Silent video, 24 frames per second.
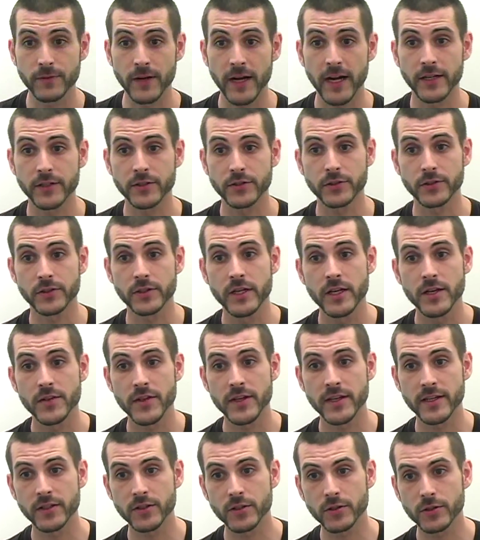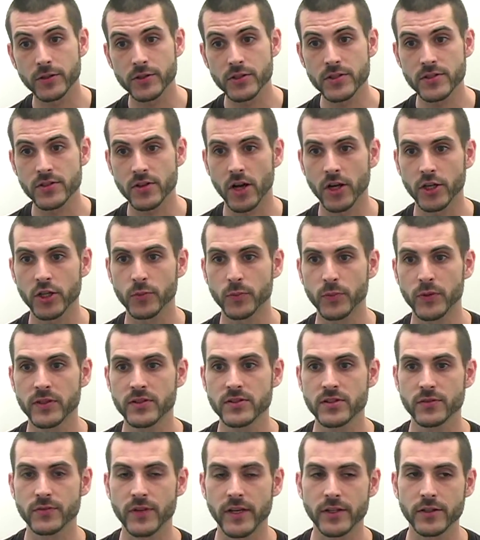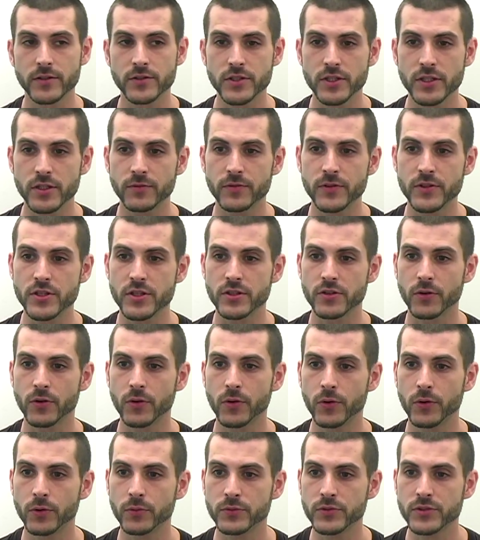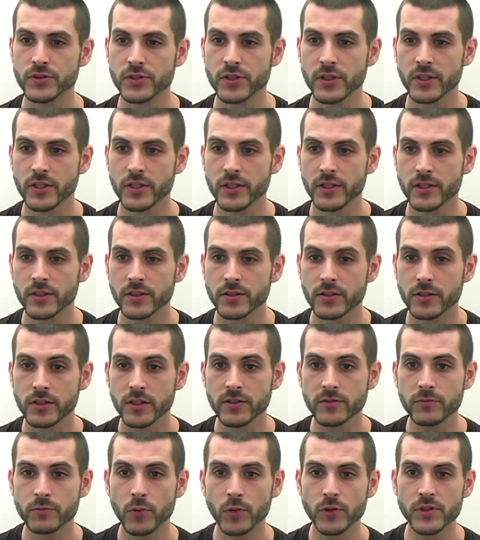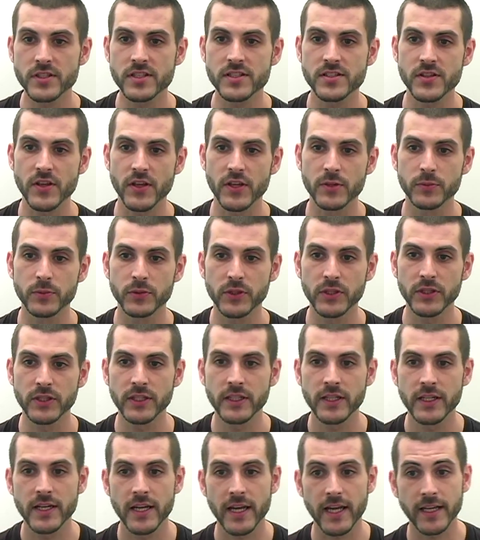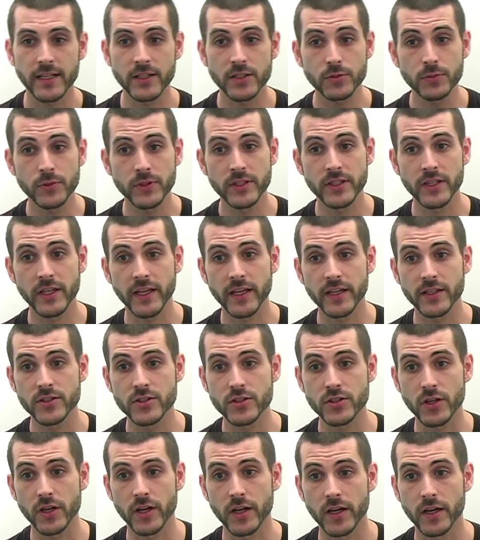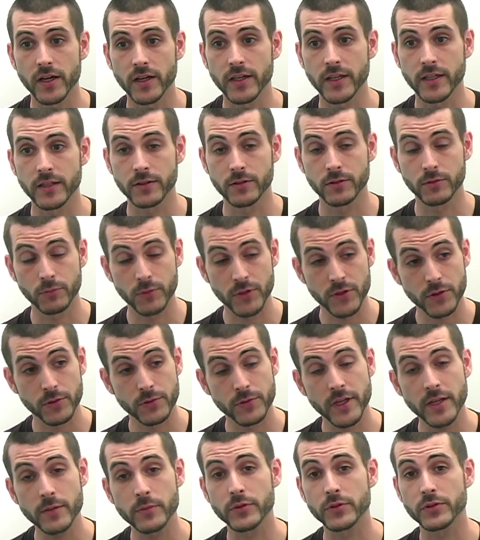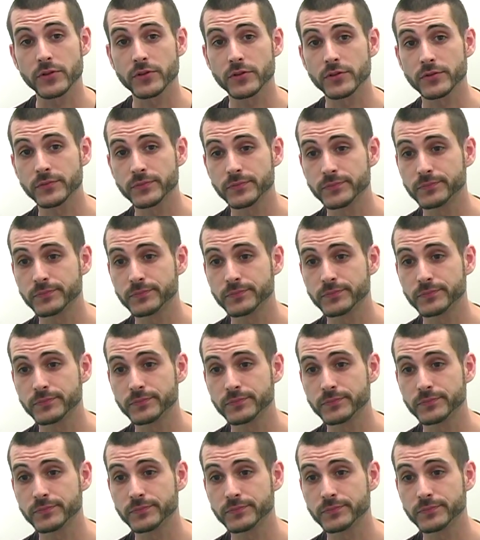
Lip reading: factor that encourages occupants of energy-efficient homes to live more sustainably and to engage with their neighbors.